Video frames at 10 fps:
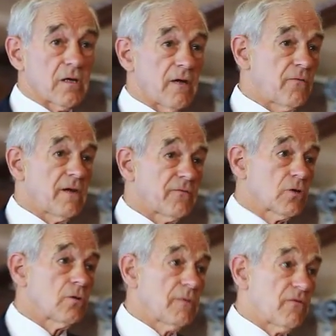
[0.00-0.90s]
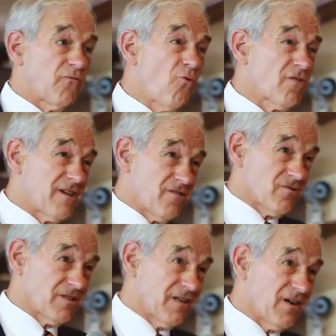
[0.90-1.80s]
If you'd have told me 4
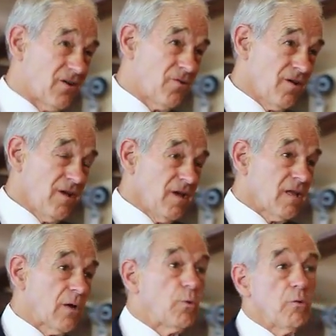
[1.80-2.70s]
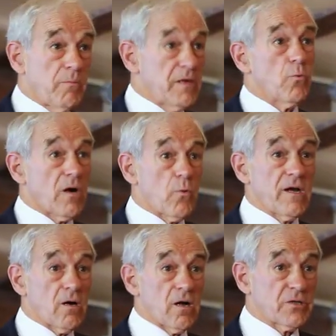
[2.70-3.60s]
years ago that we would be where
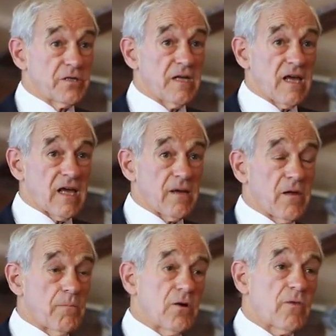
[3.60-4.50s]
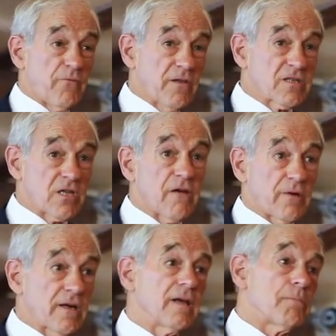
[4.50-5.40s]
we are today, both
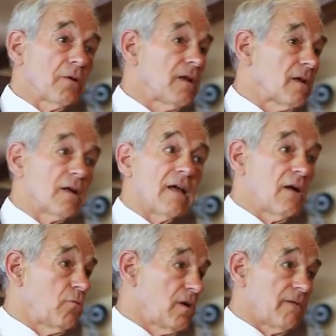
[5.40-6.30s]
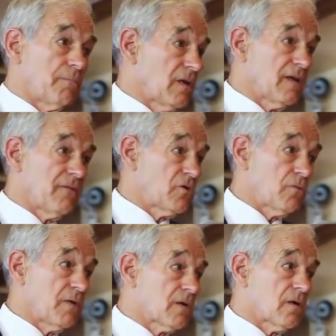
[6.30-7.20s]
philosophically and politically, I wouldn't have believed you,
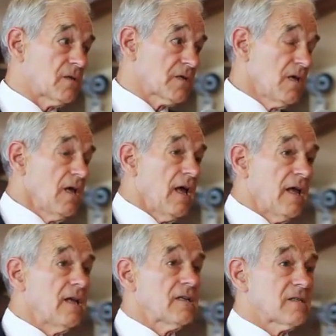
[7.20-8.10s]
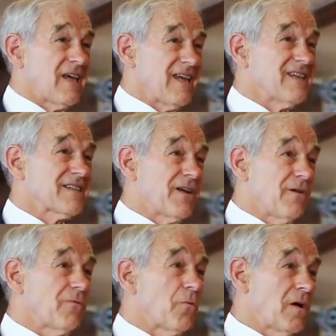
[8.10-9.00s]
because it is an
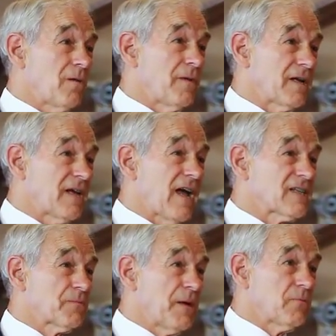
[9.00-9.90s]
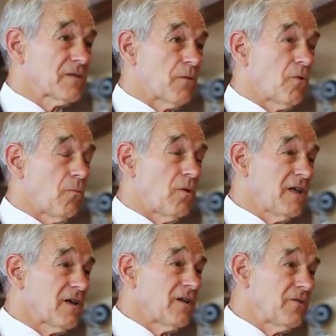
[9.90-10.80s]
overwhelming task. People say, well, what are
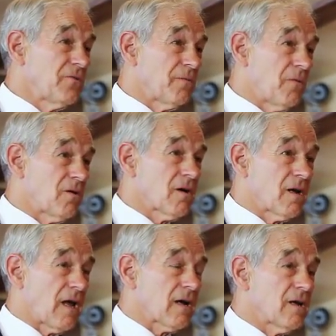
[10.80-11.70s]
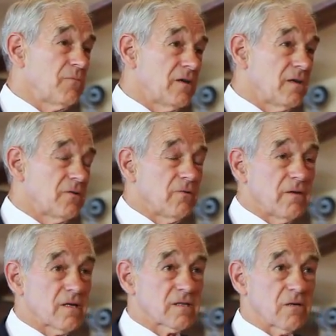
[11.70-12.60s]
you going to do tomorrow, and how come you didn't do
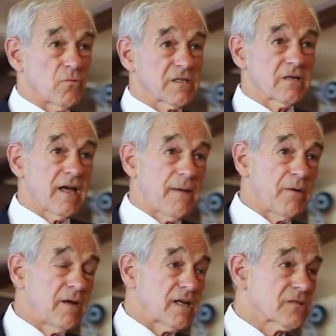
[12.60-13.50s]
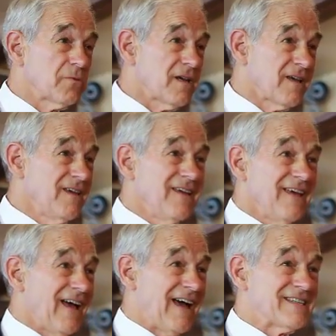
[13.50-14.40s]
this, and what's going to happen next week?
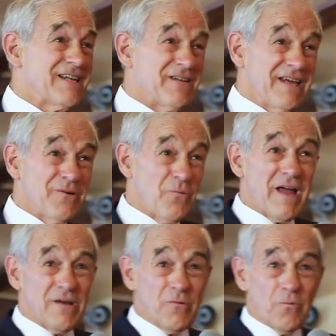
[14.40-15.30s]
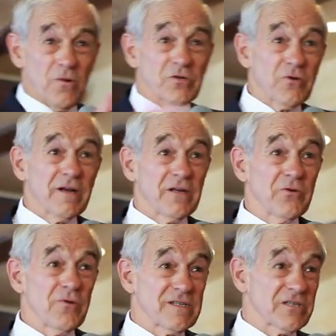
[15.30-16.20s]
I said, in a way, what we're trying to
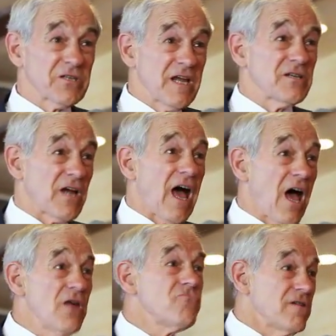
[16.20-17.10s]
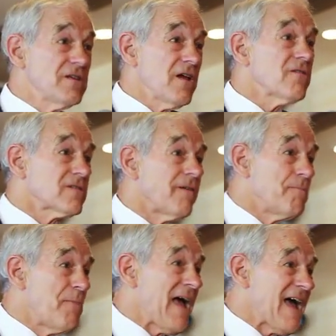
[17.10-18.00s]
do is change 100 years of
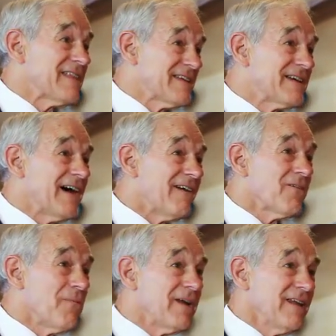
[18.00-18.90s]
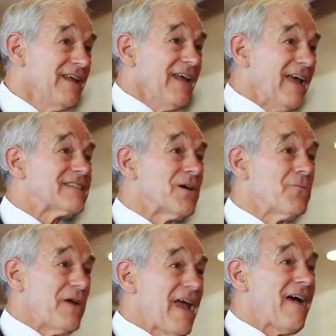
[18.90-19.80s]
bad government, so
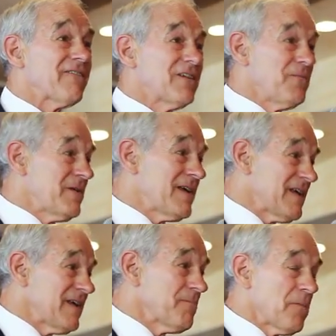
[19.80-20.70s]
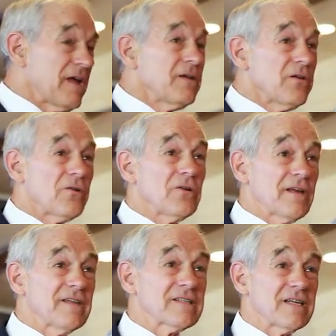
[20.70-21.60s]
we have to be, look
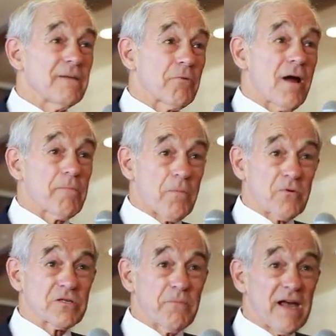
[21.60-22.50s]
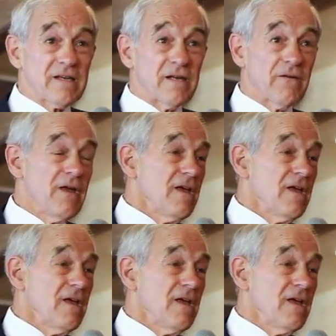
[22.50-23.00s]
at this in a proper perspective.